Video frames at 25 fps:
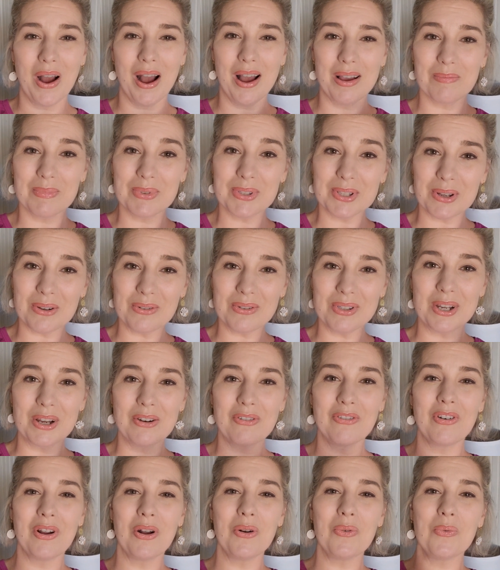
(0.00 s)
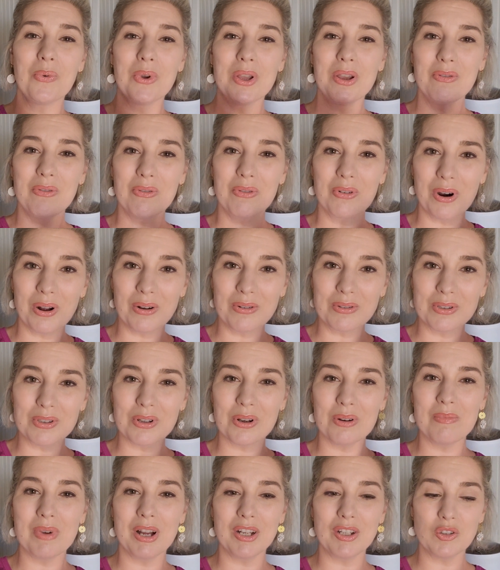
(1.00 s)
I'm so different, we've grown
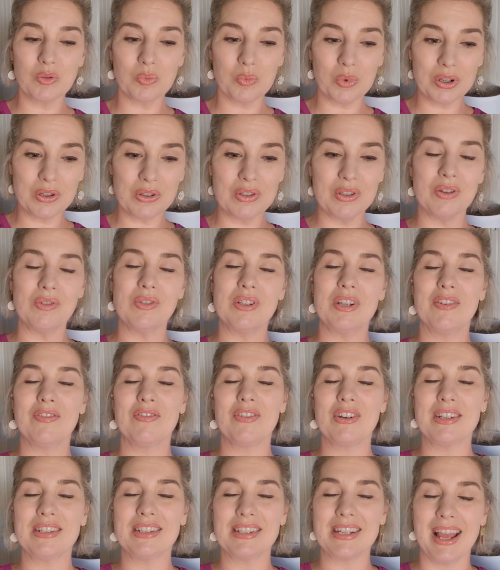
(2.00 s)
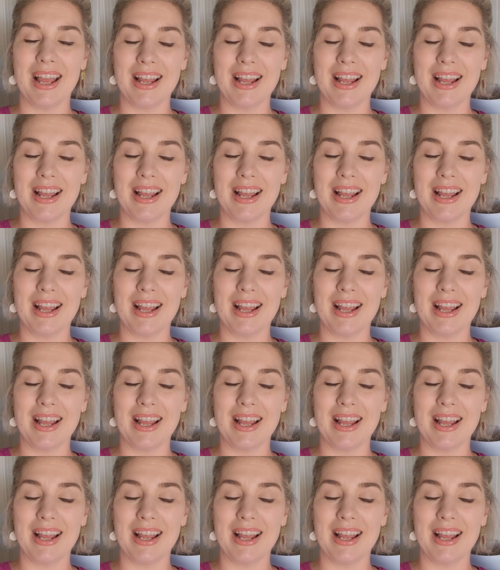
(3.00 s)
so much, we're so different,